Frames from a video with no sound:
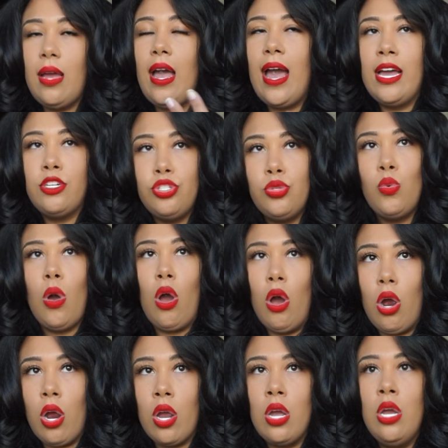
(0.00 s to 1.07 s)
as you
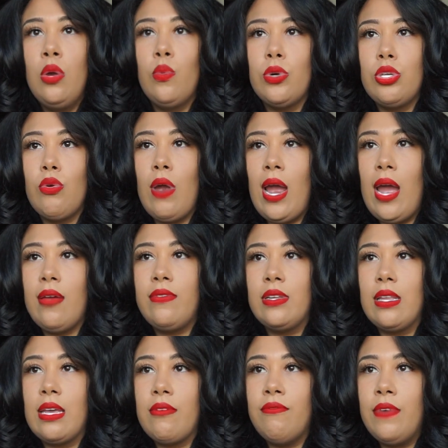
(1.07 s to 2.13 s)
are when you're having
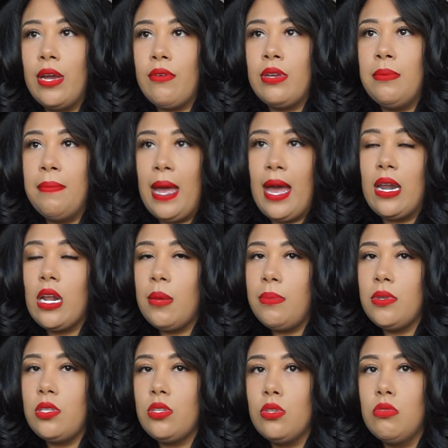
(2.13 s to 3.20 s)
like very bad
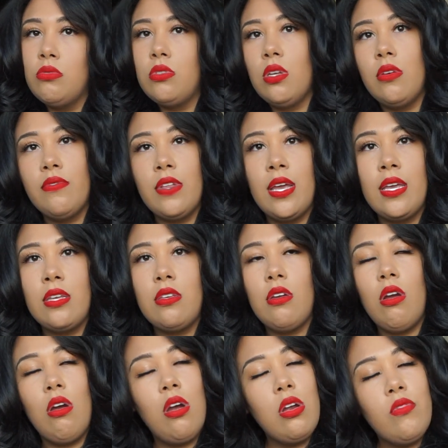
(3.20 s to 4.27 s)
episodes of like
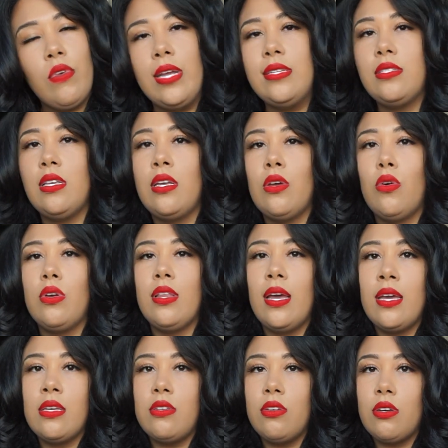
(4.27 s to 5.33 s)
your heart racing, or
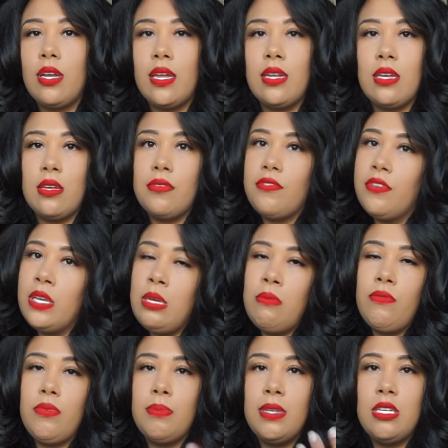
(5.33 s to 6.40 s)
like you're getting
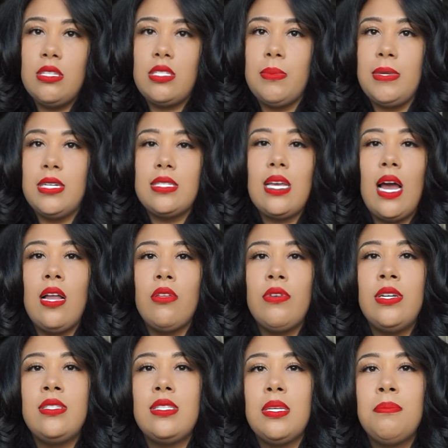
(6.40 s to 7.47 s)
inflamed from the histamine
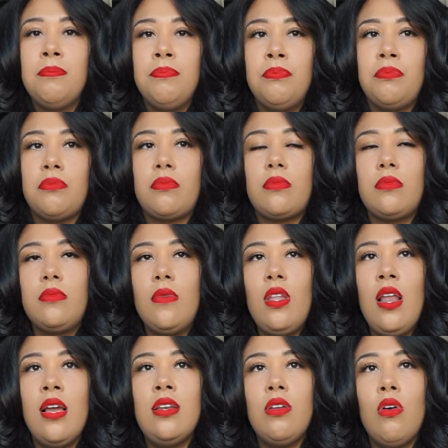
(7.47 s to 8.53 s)
intolerance
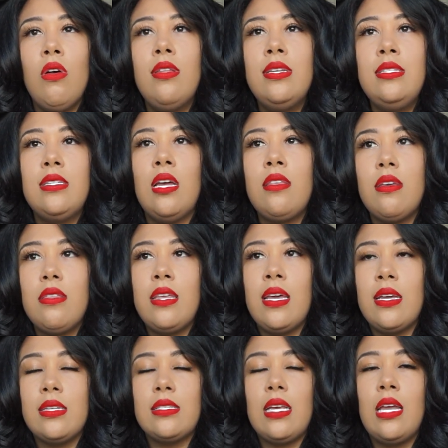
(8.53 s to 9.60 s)
and all these other
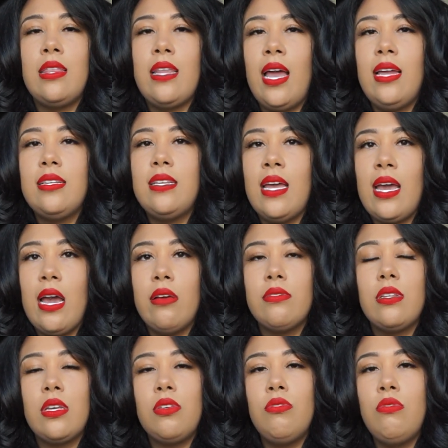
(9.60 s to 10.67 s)
things. And that day I was
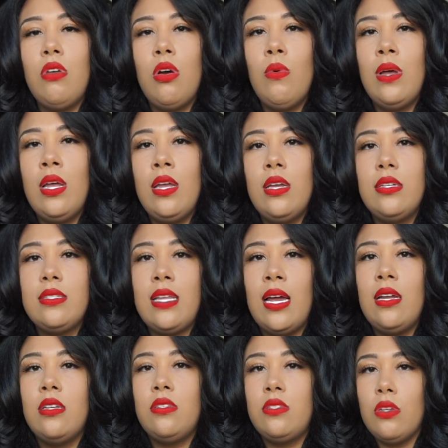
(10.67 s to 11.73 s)
like, you know what,
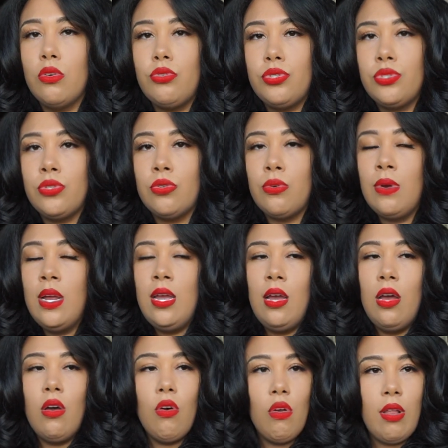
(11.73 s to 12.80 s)
that is so true.
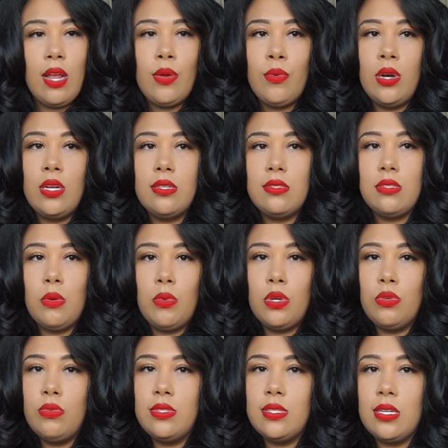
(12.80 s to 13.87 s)
All I want is someone
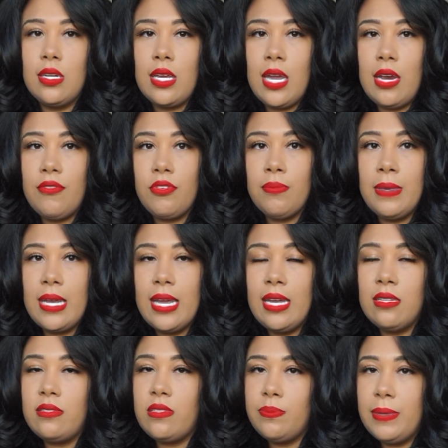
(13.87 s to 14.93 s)
who's gonna care for me
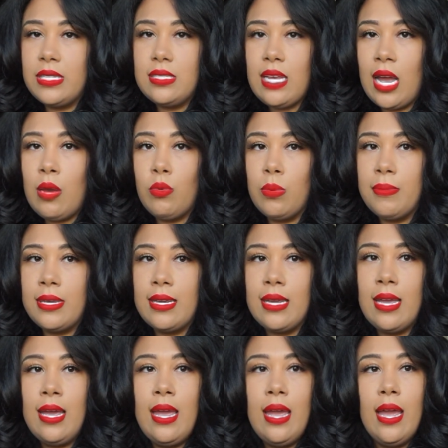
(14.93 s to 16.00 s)
and spend time with me
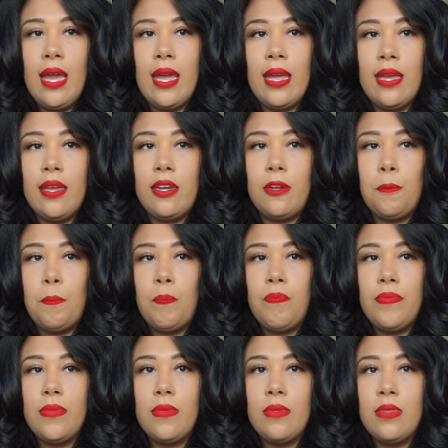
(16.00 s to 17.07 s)
and
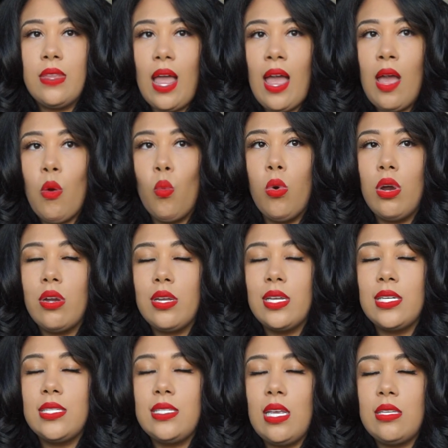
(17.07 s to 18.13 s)
not work
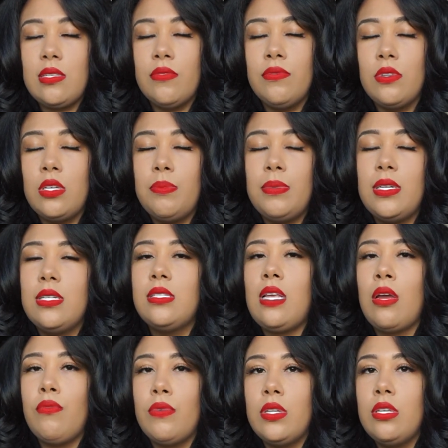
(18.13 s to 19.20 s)
excessively, because I
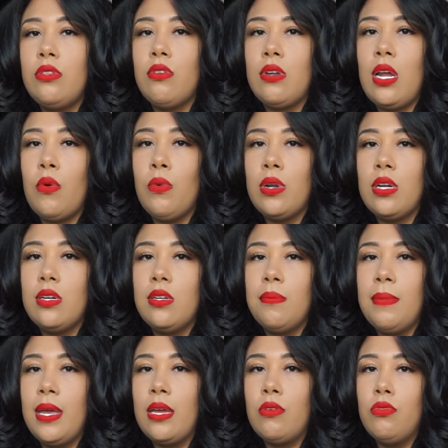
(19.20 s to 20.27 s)
really thought I wanted a
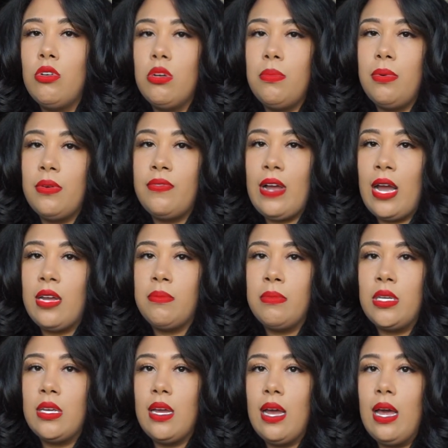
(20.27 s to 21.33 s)
man who could provide
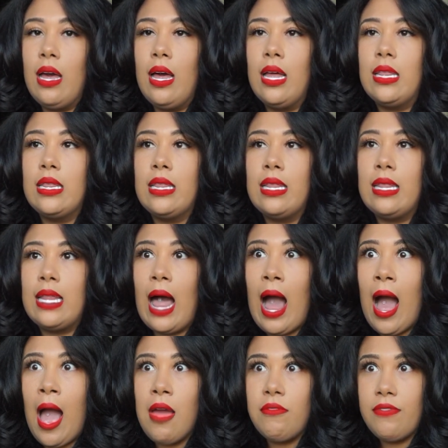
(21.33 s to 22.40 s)
me a
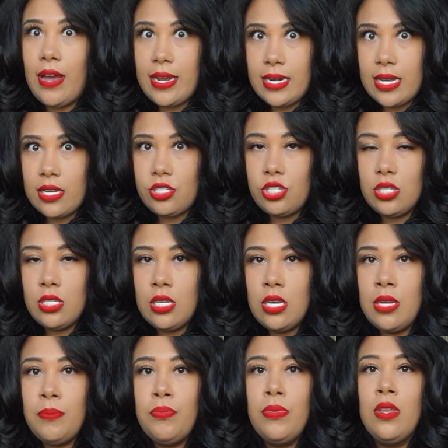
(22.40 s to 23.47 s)
lot financially,